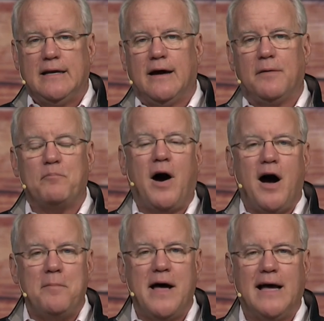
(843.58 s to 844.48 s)
uh,
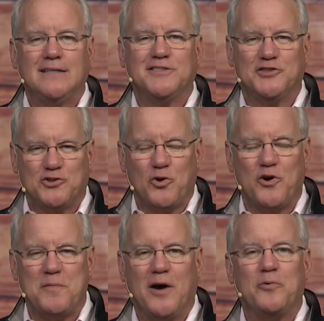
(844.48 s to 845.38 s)
Bob has a
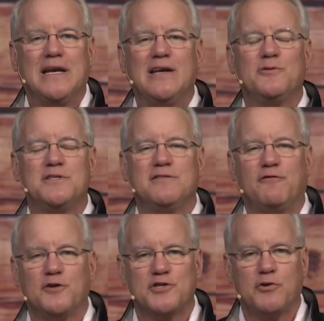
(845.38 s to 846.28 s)
story about when he was in
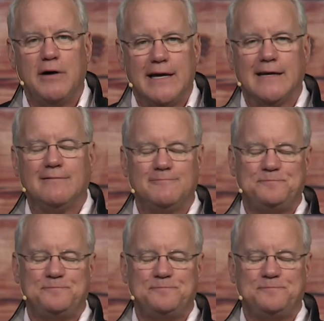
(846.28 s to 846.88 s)
first grade,